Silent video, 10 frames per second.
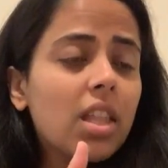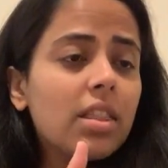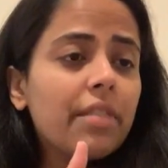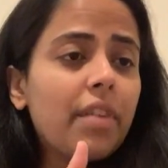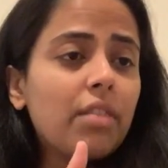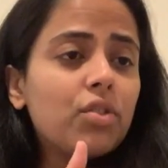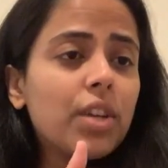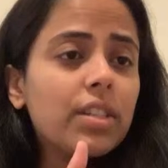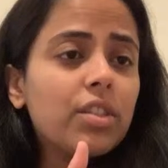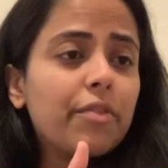They found
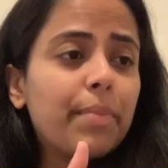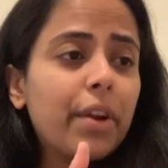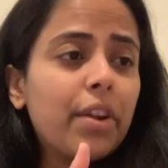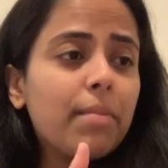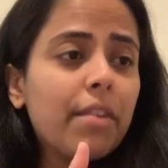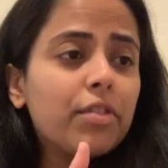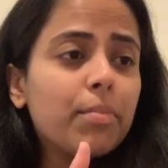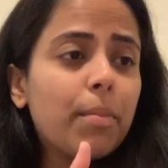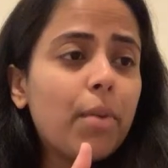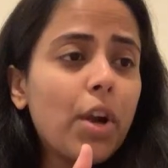traces of barium after
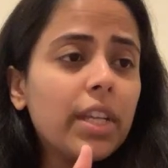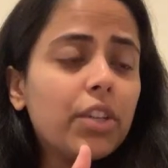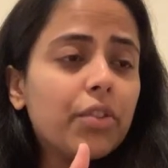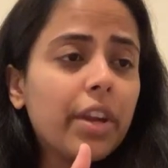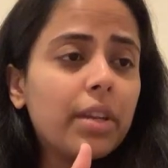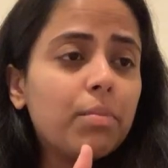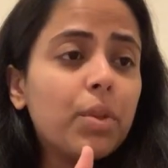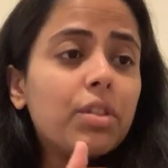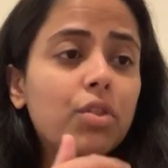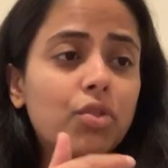bombarding uranium
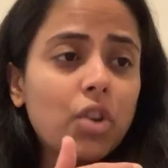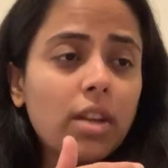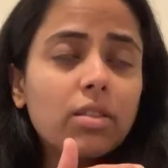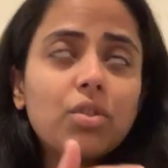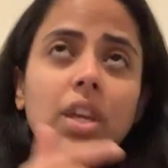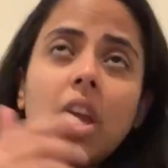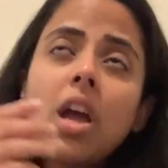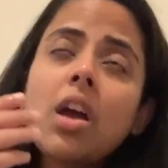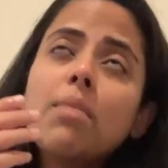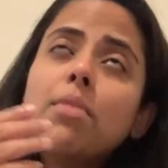with neutrons. So they
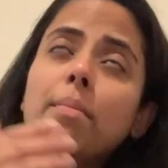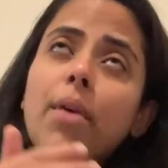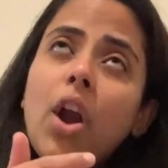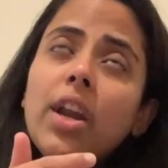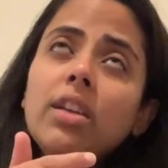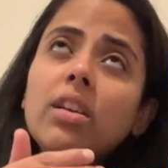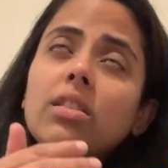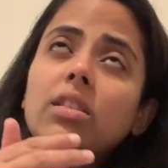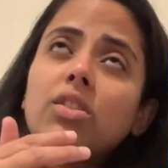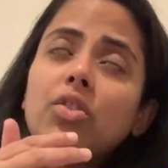bombarded
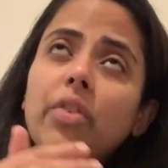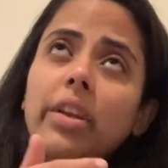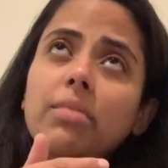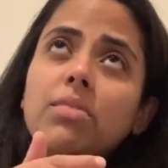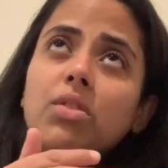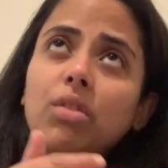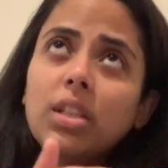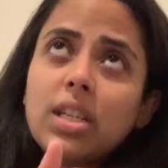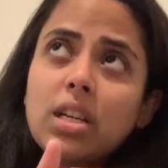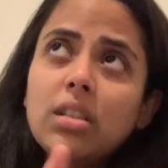the uranium
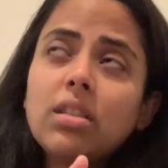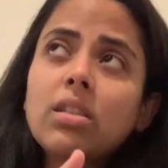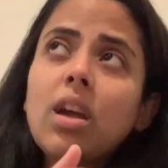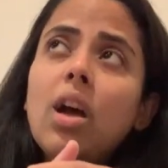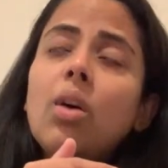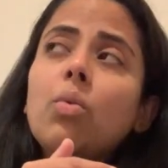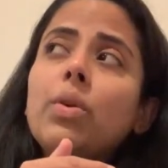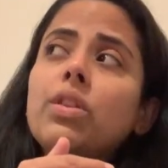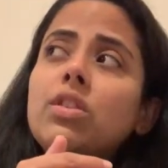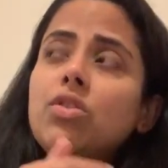nucleus
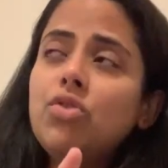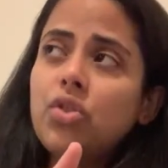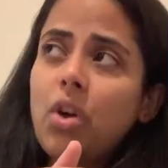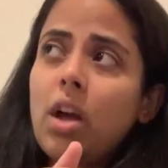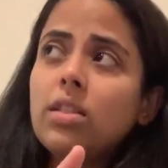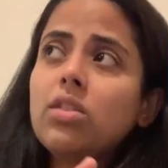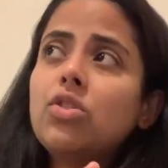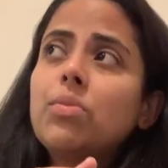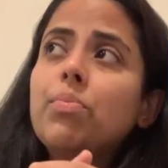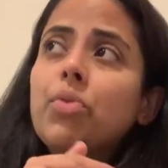with neutrons
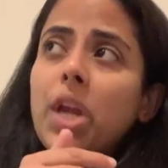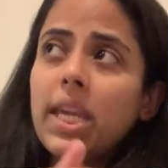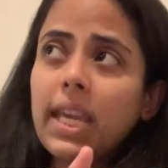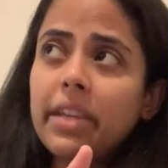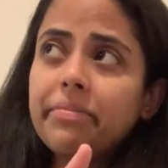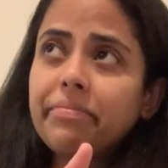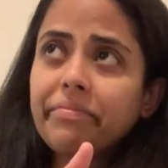to break it,